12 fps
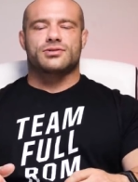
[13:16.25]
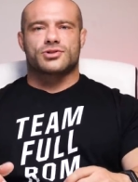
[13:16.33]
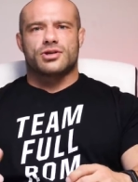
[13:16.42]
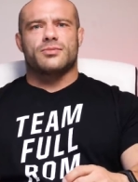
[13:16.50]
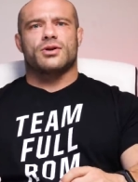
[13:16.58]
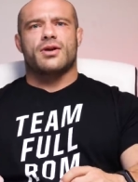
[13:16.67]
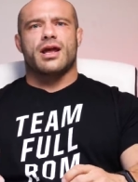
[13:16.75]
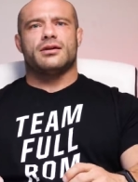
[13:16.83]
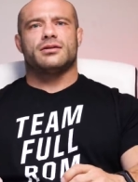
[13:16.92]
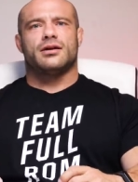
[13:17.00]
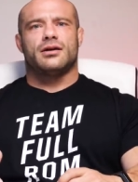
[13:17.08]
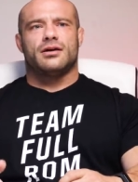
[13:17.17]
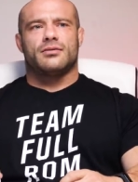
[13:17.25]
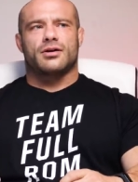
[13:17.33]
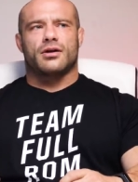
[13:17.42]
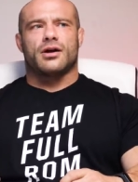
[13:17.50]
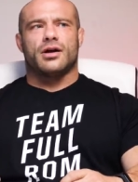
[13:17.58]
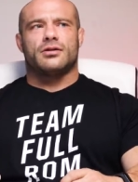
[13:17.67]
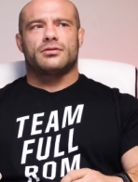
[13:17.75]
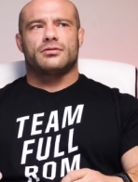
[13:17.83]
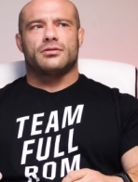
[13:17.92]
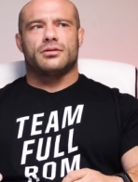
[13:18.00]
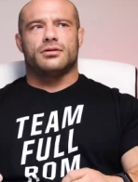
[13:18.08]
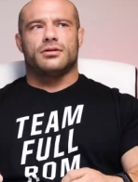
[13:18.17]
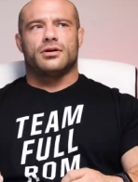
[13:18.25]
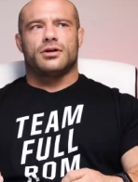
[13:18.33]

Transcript: It's going to be great. Like, all right, uh,